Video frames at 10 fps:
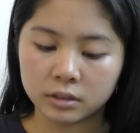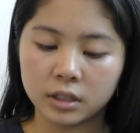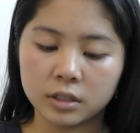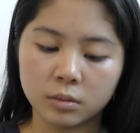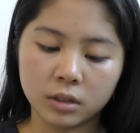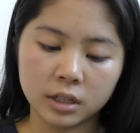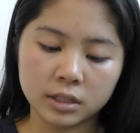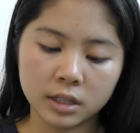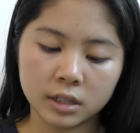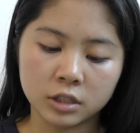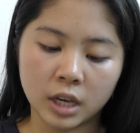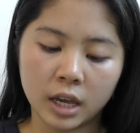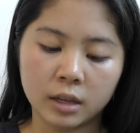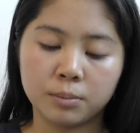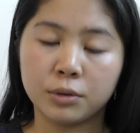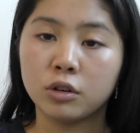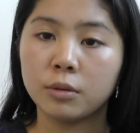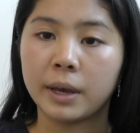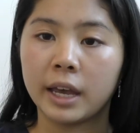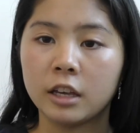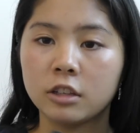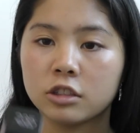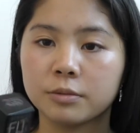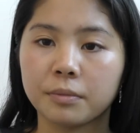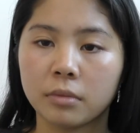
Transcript: This one is in the shade Pure Beige.